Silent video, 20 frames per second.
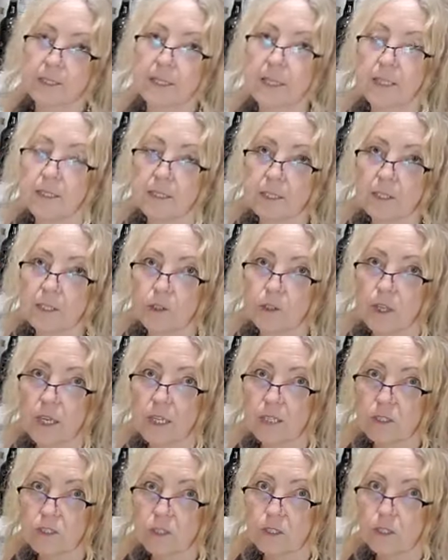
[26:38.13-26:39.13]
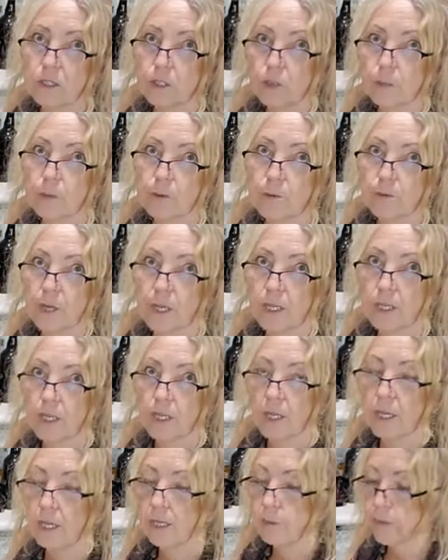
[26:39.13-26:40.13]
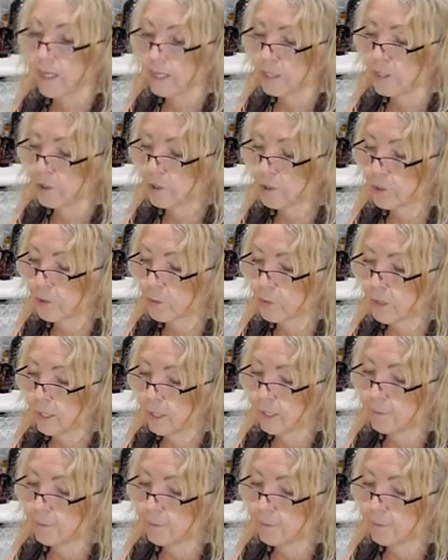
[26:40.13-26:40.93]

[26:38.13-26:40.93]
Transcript: and so that's super fun and a way to